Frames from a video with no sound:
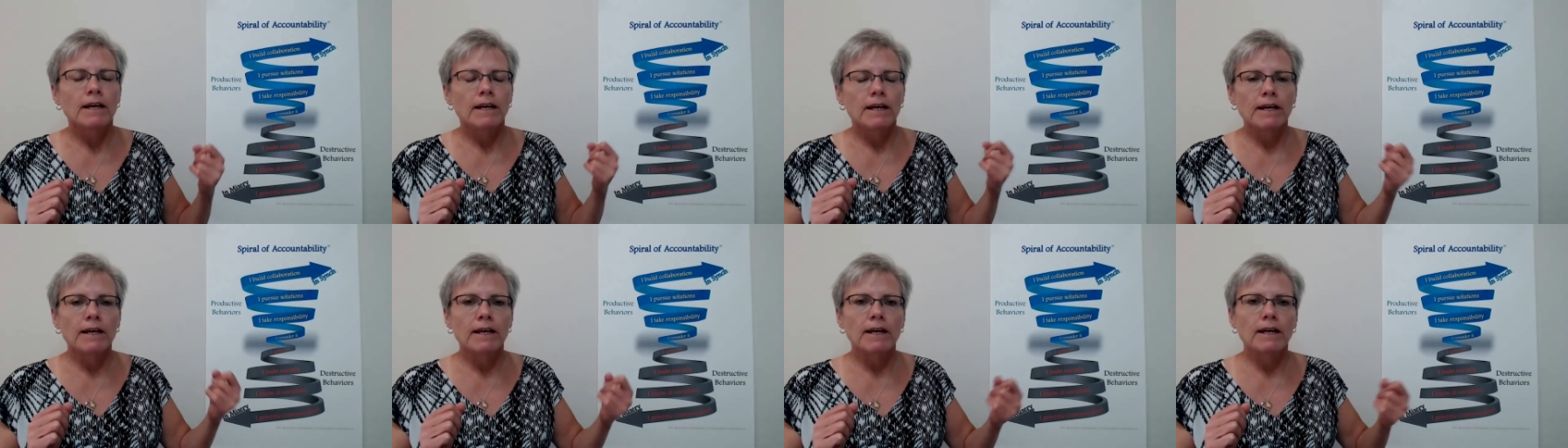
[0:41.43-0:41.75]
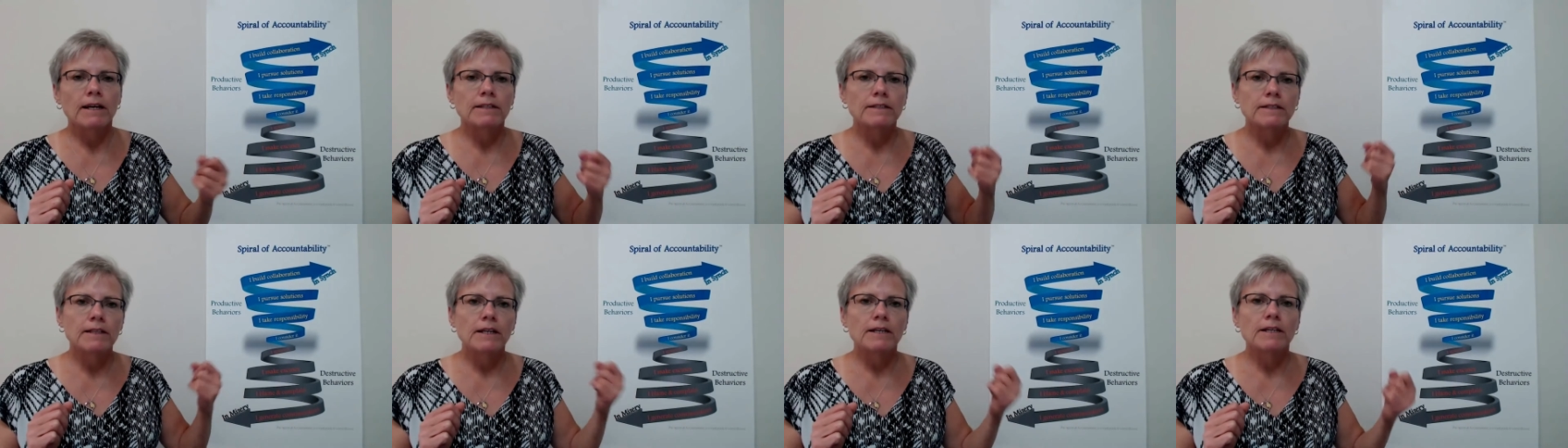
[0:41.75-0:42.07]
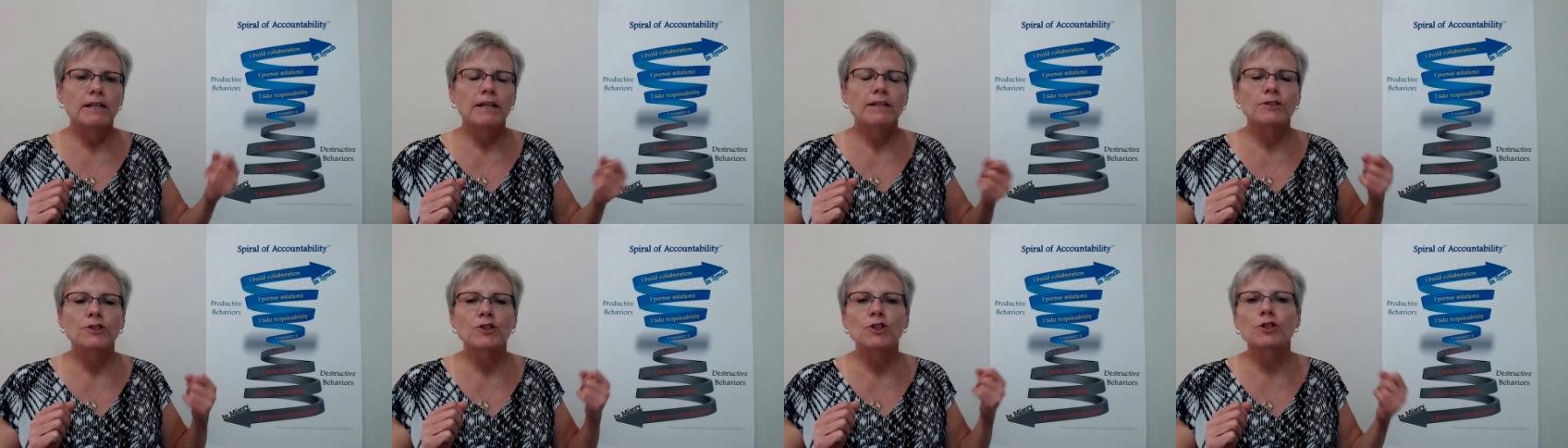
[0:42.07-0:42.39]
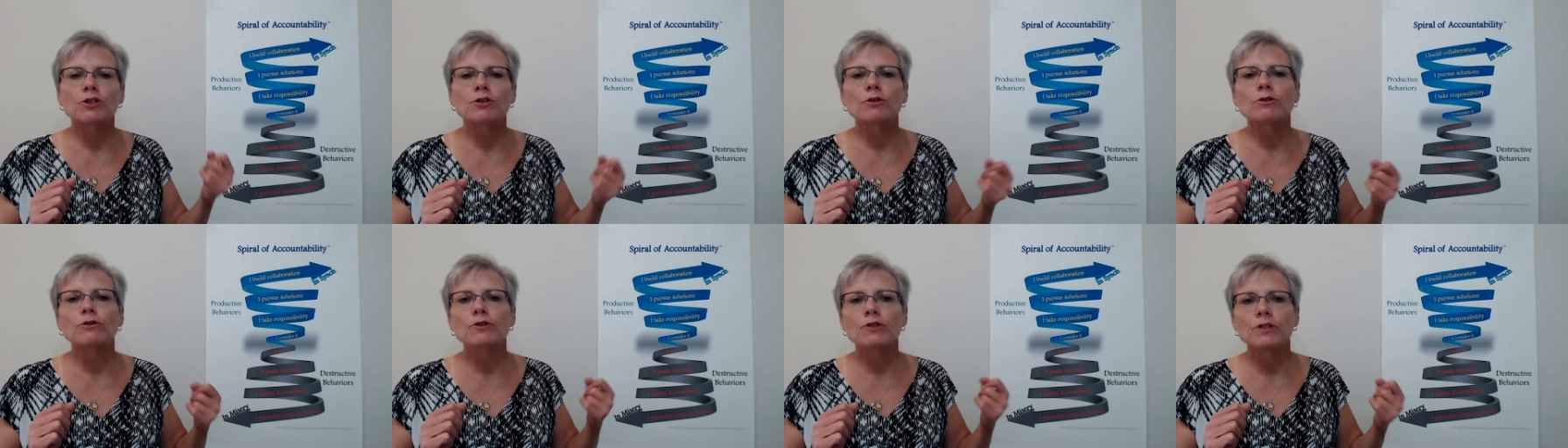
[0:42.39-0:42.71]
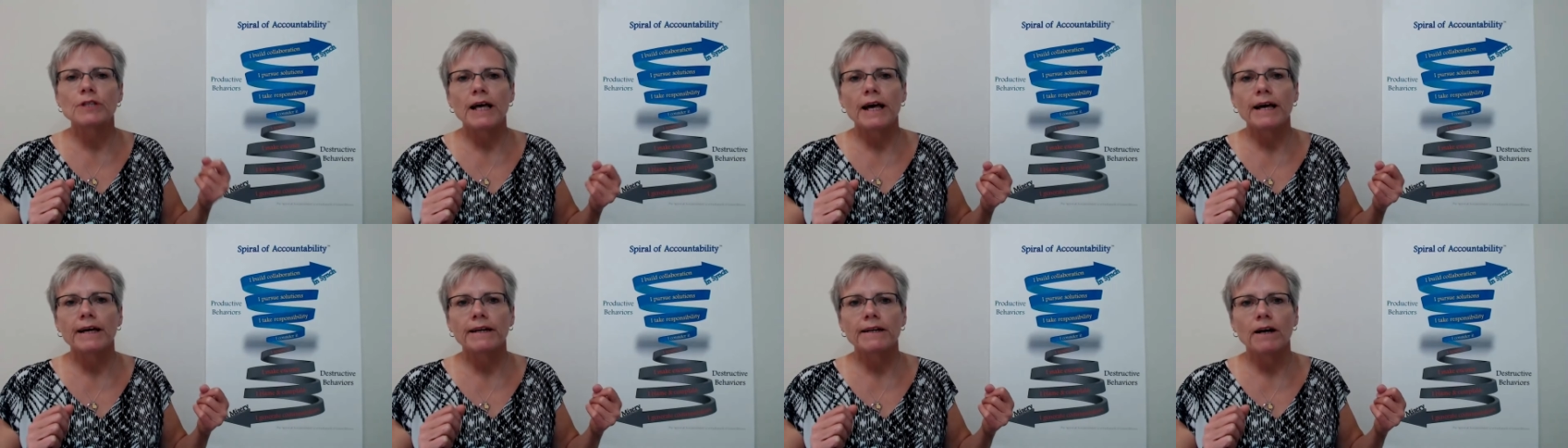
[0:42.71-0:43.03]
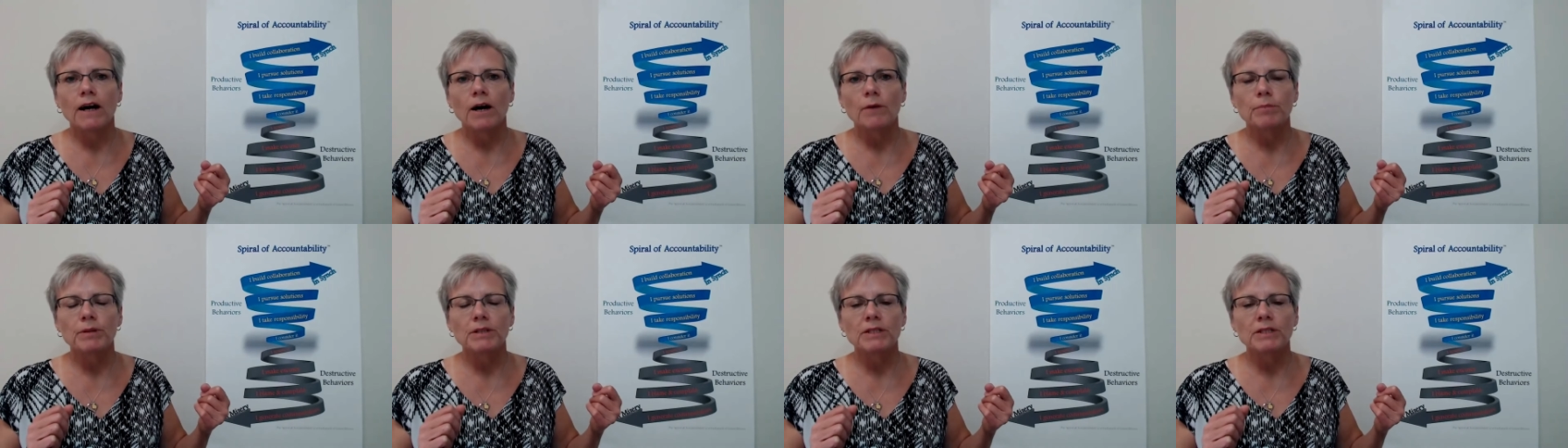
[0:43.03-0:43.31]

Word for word: and, and stirs that up.